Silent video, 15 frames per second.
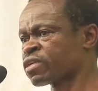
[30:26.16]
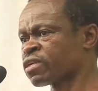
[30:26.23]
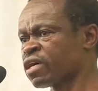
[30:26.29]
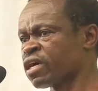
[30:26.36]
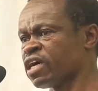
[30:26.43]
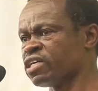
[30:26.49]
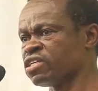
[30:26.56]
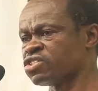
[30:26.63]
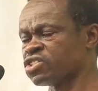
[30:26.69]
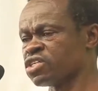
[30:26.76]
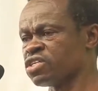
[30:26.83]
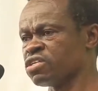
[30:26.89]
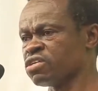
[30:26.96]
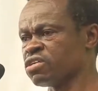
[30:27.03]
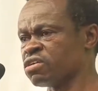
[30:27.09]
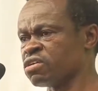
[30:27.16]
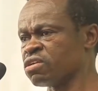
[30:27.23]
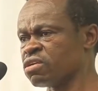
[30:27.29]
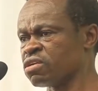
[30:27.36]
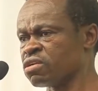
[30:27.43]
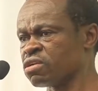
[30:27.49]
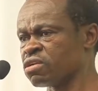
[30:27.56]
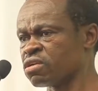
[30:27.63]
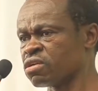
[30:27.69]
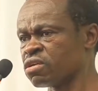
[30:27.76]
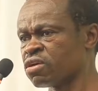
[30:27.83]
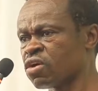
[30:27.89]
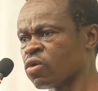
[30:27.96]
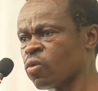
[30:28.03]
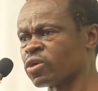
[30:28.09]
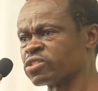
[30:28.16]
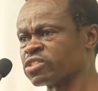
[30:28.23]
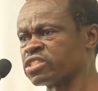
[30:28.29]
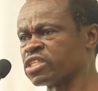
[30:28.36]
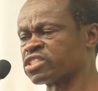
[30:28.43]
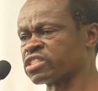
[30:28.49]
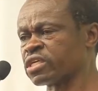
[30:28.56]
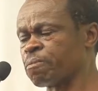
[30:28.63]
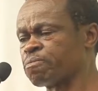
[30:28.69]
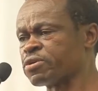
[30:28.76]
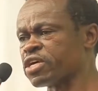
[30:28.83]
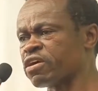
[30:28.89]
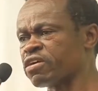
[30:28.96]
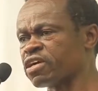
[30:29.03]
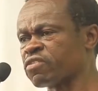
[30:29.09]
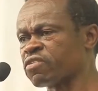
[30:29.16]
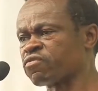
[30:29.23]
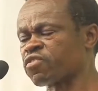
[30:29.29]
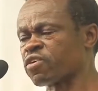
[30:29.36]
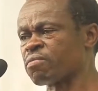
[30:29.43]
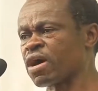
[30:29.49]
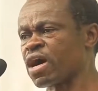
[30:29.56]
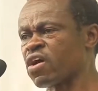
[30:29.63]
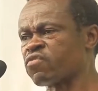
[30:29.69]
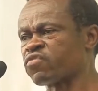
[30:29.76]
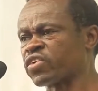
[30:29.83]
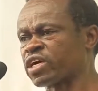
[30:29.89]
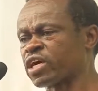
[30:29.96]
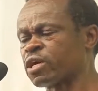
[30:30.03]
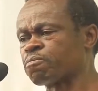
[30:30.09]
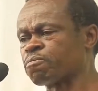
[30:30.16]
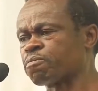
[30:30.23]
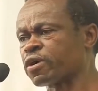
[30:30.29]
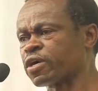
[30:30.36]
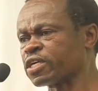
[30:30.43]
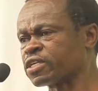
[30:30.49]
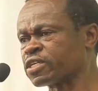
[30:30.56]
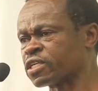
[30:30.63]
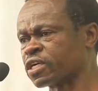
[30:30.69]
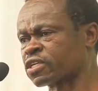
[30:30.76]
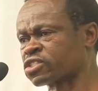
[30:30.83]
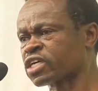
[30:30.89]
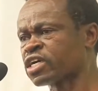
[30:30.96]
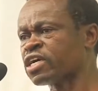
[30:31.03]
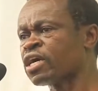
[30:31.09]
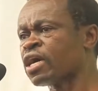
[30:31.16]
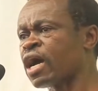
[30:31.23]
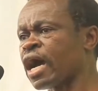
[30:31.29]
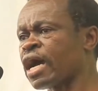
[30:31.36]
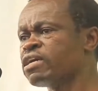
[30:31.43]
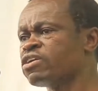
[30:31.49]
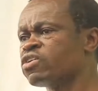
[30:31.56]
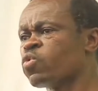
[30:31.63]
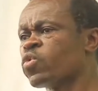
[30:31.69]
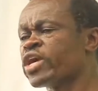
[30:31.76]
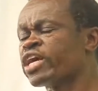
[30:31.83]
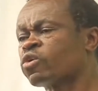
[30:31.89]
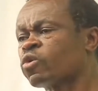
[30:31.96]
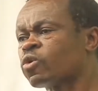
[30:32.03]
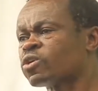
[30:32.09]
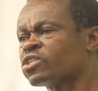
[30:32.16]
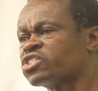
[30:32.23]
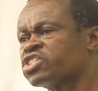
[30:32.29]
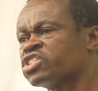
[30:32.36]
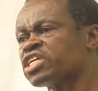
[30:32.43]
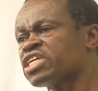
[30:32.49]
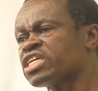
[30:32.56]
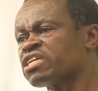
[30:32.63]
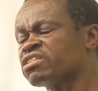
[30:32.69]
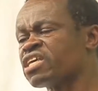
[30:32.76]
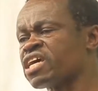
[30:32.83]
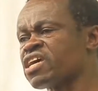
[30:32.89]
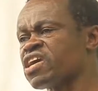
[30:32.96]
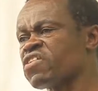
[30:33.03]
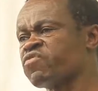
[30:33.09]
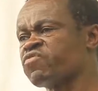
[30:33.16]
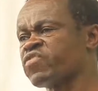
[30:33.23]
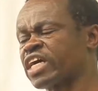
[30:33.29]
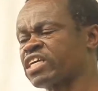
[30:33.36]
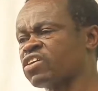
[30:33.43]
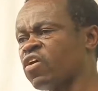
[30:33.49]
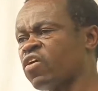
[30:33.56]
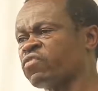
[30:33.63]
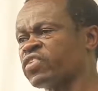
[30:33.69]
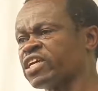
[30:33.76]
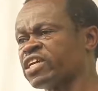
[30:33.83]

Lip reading: Hygiene was disappearing from African politics, and we could see the effect of